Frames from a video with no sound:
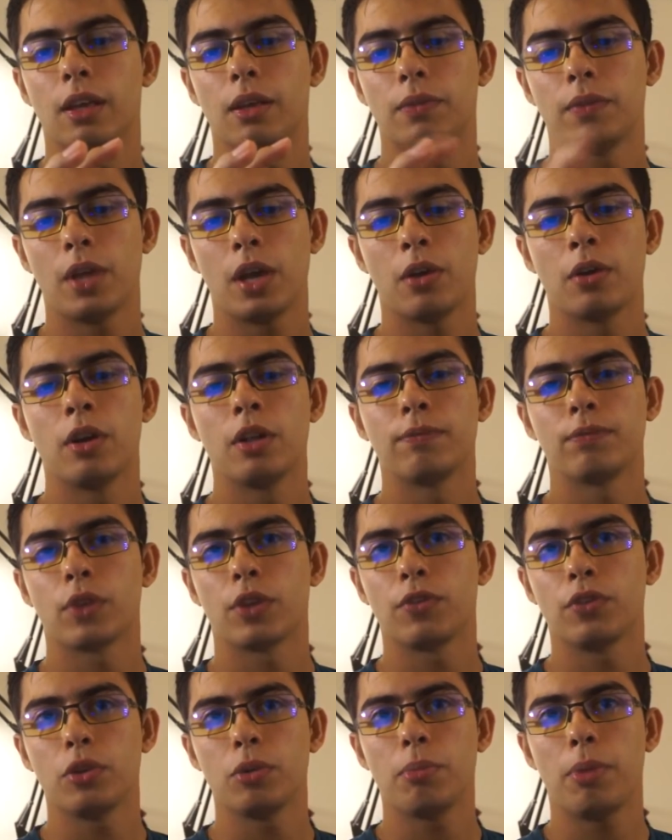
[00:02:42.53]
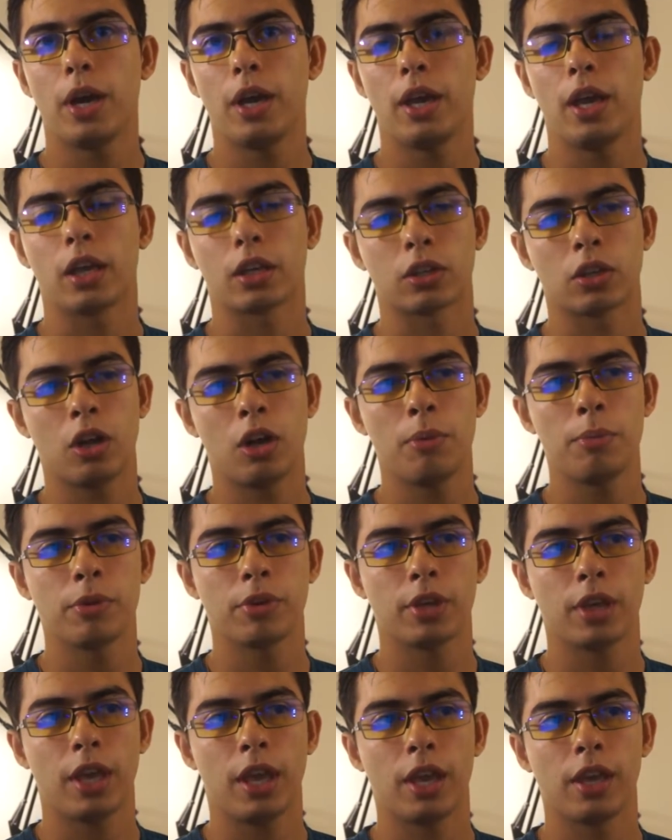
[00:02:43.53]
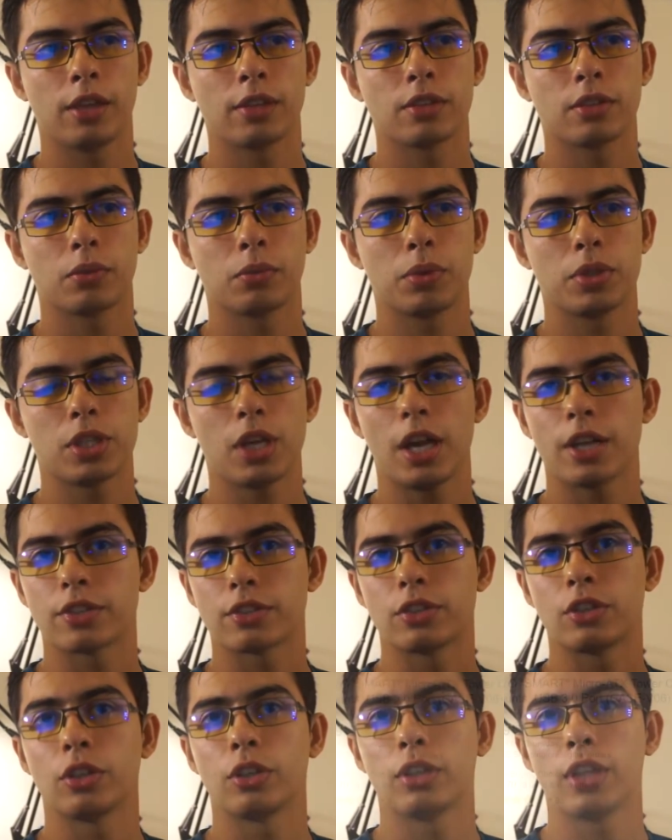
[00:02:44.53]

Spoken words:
Now, if you buy a common case which has no